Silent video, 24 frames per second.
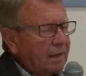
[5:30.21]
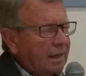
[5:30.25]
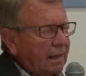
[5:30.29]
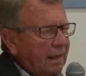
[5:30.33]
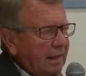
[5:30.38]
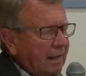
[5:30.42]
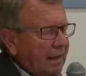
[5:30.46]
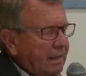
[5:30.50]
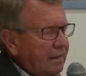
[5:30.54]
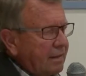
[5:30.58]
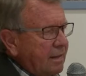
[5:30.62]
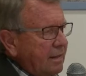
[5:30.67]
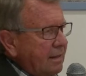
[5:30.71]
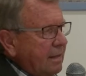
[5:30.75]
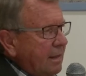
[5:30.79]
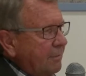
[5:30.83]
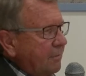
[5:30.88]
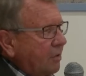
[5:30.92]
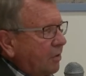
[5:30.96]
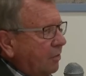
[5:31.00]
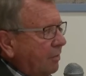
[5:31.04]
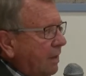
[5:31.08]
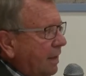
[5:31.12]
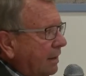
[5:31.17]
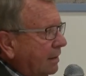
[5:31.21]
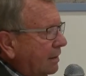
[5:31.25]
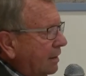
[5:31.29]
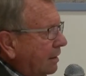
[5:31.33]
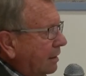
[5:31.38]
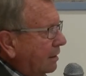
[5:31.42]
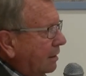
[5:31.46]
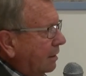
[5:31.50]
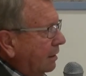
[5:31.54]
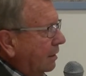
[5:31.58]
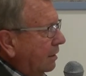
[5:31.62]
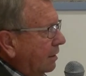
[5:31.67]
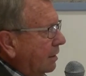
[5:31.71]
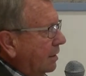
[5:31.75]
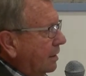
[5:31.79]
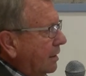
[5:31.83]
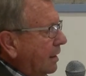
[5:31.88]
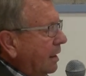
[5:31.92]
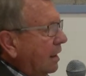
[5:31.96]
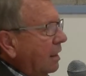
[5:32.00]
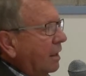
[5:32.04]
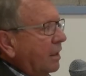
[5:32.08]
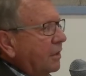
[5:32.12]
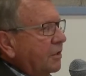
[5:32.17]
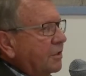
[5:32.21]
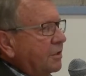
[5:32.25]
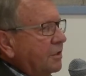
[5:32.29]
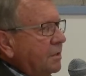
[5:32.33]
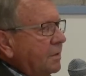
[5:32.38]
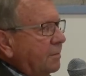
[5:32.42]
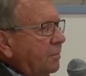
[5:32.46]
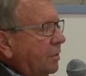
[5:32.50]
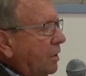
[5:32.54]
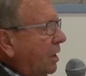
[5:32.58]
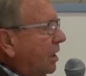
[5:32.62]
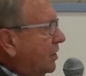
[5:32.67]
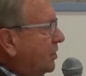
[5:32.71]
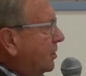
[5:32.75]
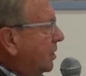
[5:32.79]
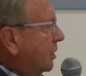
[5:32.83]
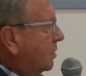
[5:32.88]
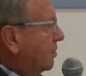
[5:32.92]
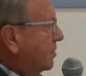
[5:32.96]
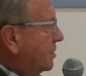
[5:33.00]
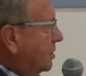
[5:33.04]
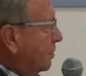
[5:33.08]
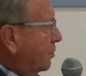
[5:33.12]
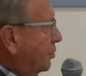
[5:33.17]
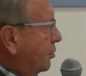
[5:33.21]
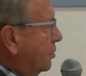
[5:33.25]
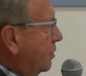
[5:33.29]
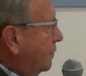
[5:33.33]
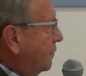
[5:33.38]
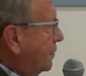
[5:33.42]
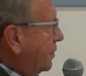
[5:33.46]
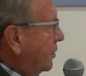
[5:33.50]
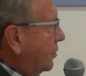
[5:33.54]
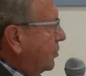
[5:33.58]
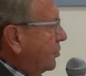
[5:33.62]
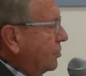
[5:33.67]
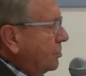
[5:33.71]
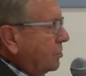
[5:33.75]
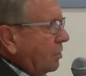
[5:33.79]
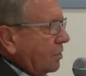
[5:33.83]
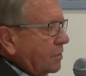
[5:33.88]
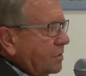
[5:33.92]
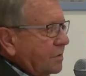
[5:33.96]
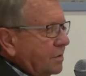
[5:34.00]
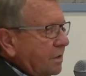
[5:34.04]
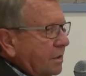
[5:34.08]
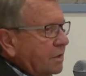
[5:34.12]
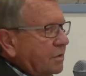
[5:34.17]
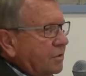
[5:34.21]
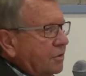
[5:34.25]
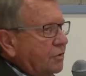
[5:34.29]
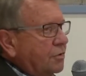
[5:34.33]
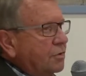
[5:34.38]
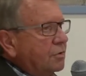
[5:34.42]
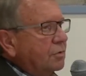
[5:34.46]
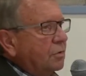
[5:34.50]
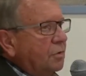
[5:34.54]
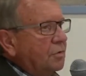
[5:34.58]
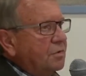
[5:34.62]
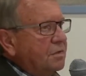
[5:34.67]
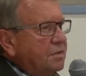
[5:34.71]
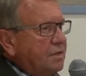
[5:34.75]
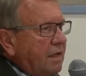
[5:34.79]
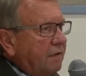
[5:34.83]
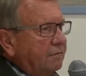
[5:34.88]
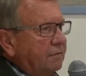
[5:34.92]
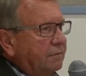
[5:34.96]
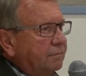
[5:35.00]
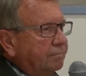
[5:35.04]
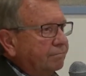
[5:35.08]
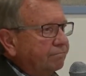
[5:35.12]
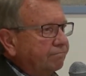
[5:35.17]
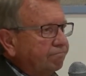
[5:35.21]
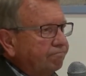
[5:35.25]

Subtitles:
I think I'm correct that the LRT project was approved in 2006 or 2007.